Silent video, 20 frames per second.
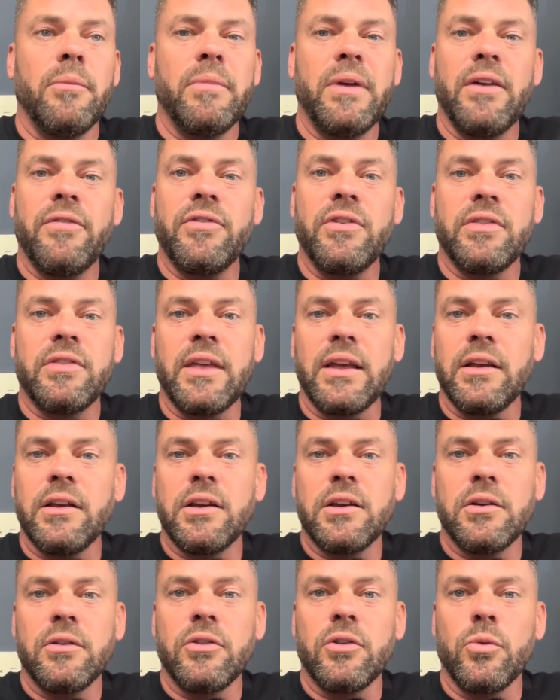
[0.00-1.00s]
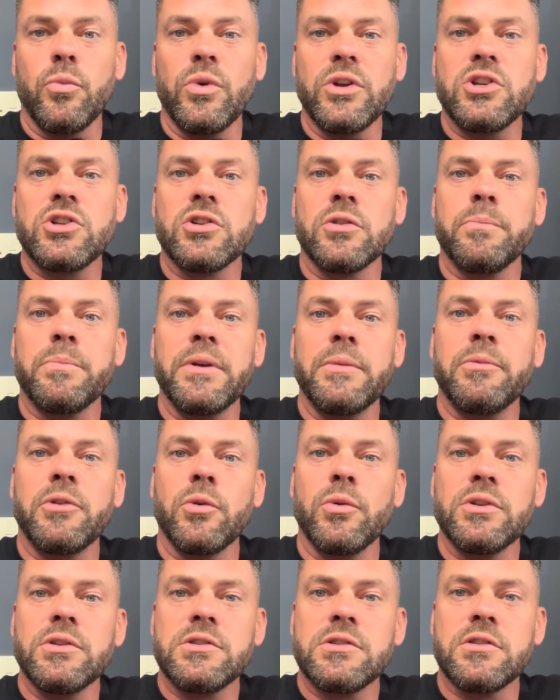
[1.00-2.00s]
If you think that we should be
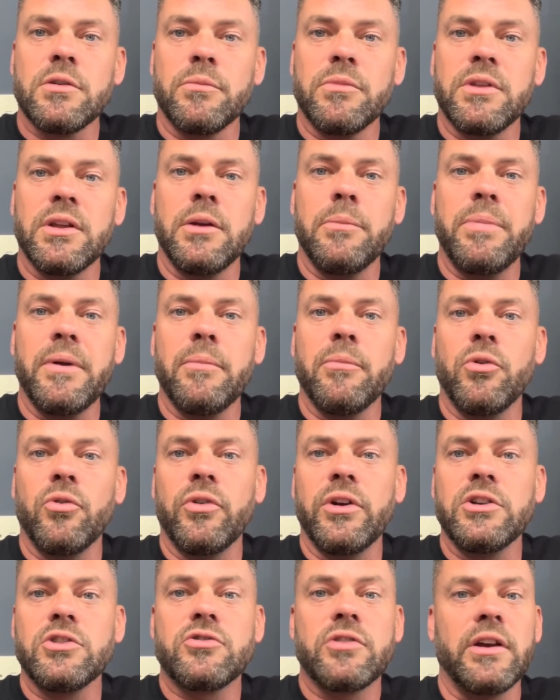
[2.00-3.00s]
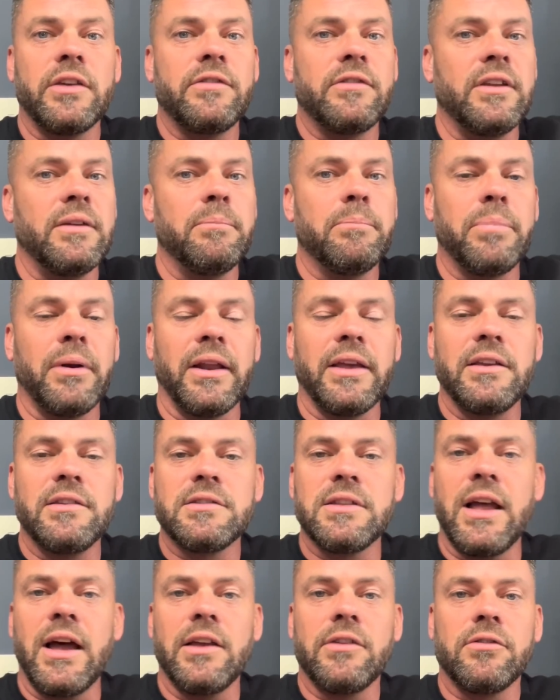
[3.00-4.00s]
doing something a bit more interesting, please
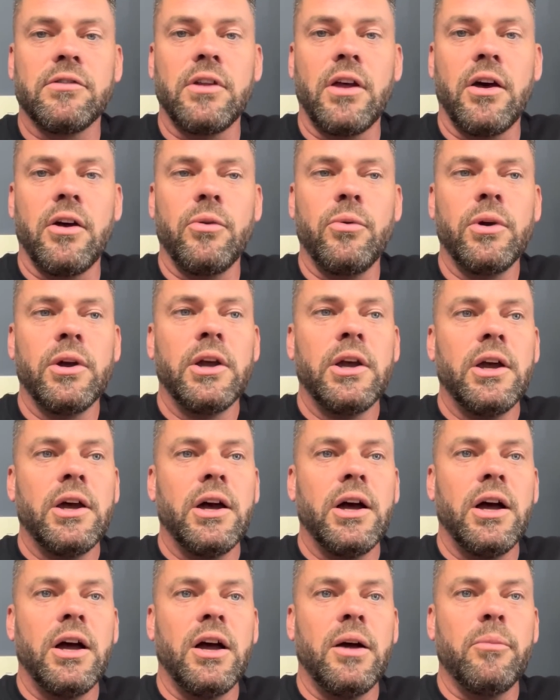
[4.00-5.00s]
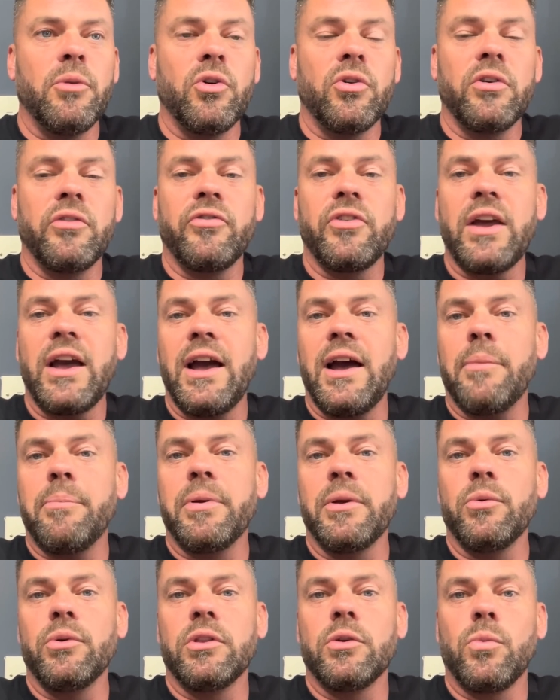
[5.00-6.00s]
let us know. Or if you're
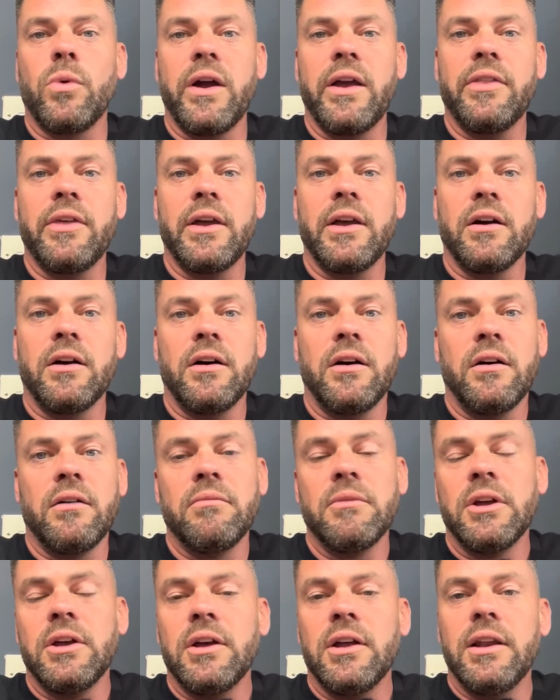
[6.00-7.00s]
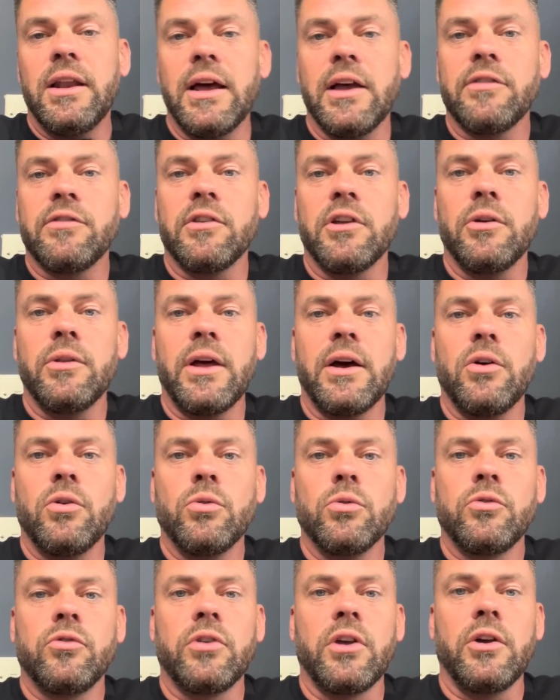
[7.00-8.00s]
happy with the way they are, let us know that
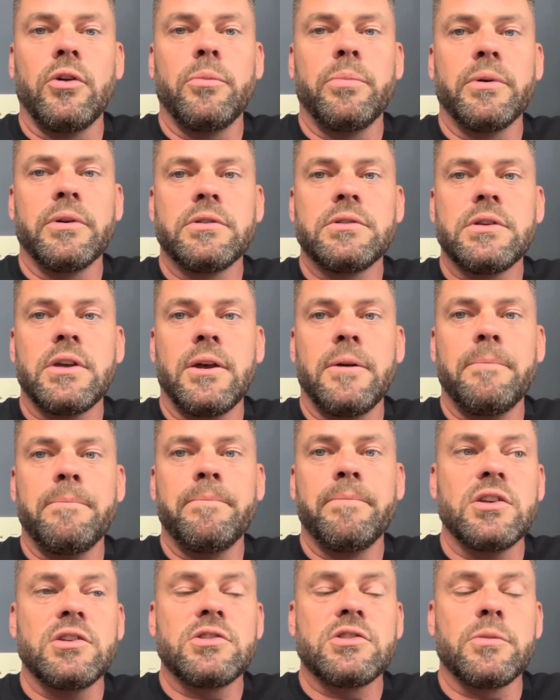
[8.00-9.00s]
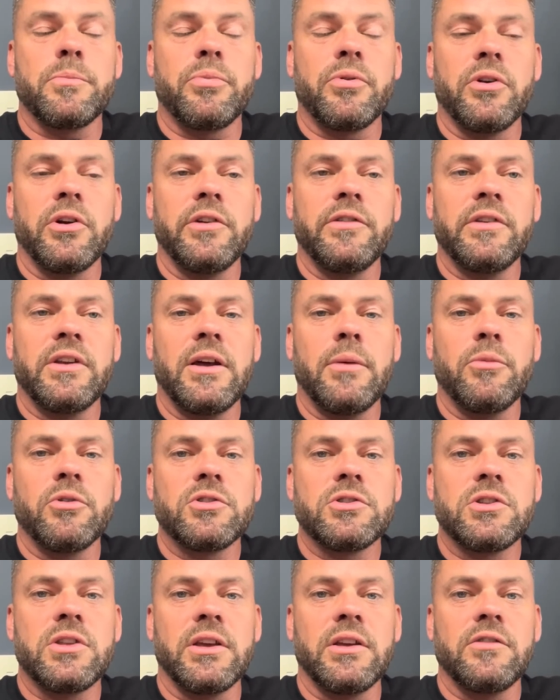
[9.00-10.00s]
also. But it's surprising how
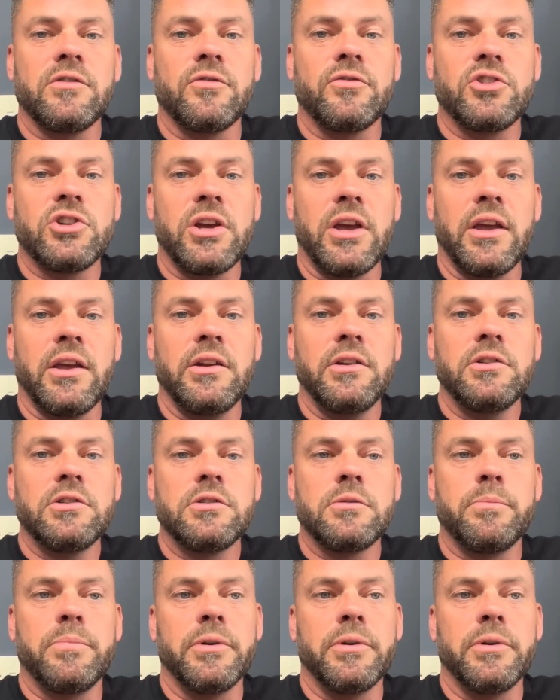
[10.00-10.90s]
much things have changed.